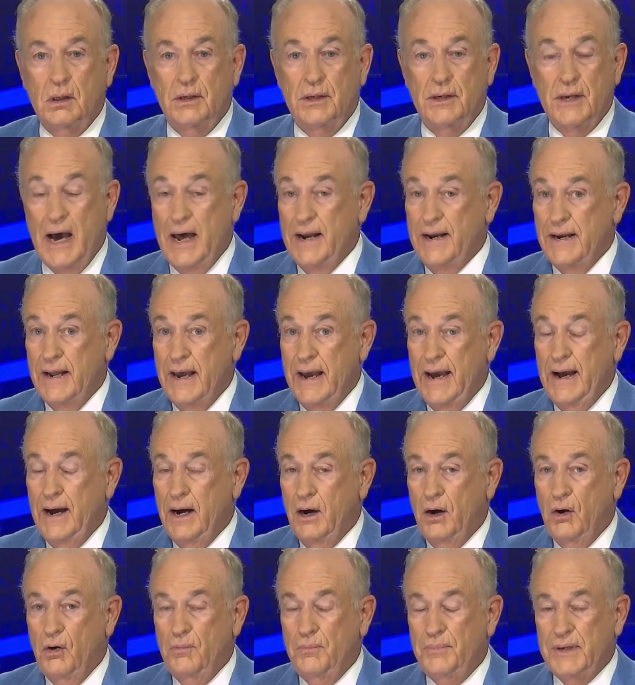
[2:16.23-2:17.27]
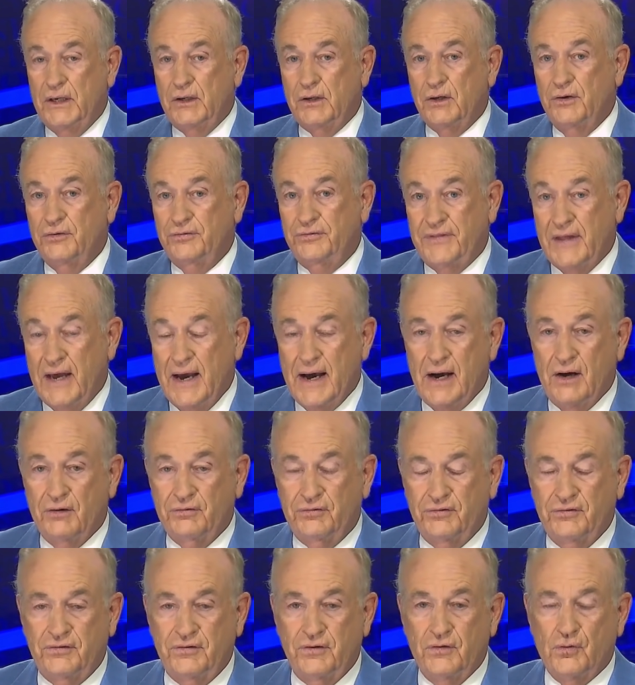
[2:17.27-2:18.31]
Not now, because the
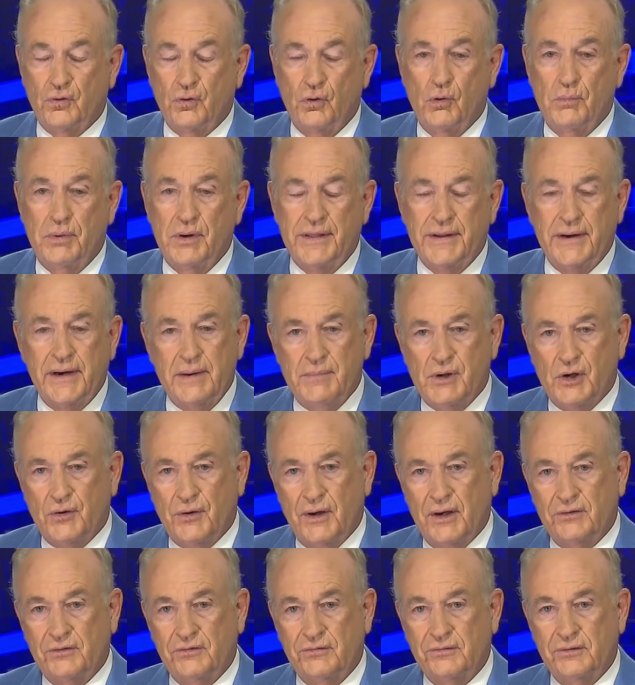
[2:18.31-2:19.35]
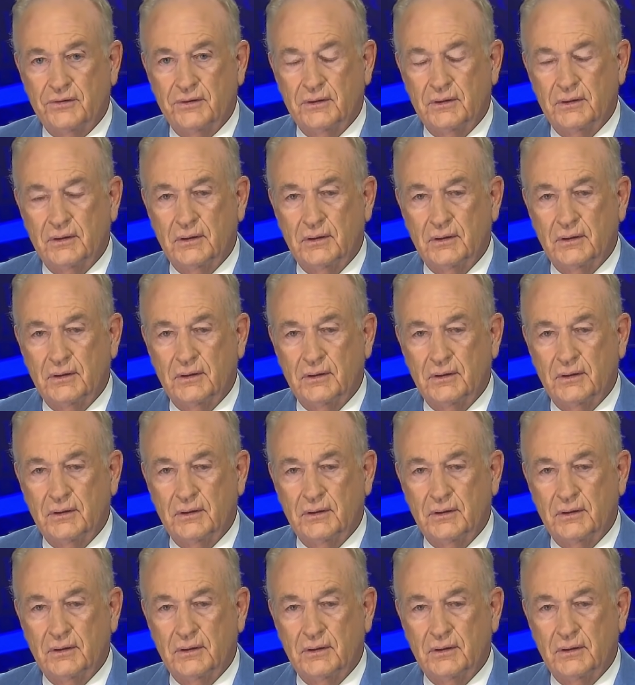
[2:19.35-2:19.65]
House is controlled by the Democrats.